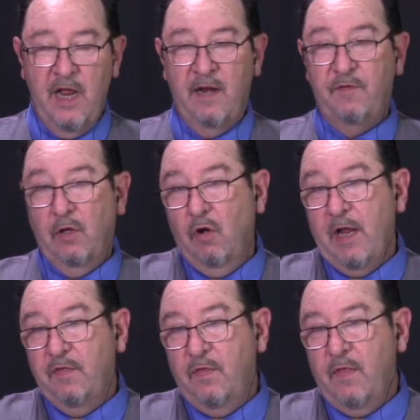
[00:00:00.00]
And if you
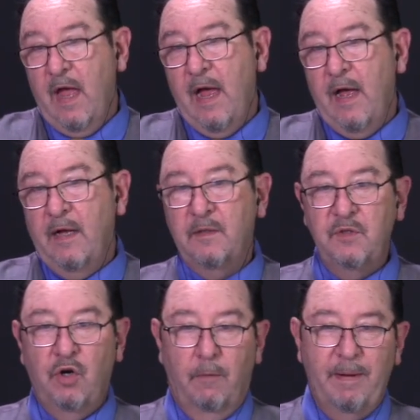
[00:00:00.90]
look at uh,
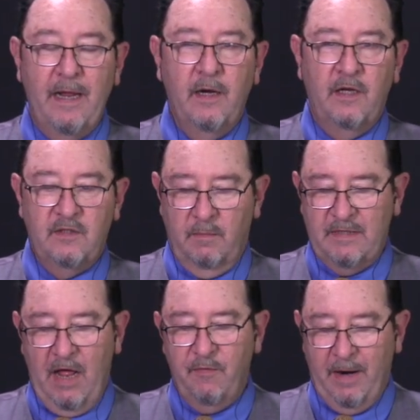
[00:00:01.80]
European and some
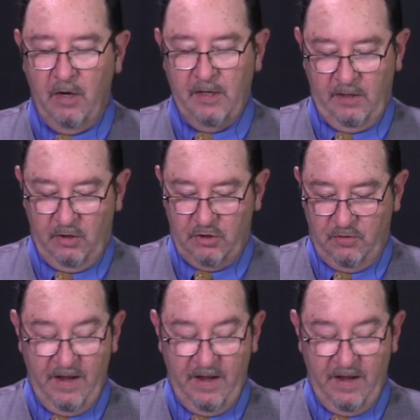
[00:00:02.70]
South American literature,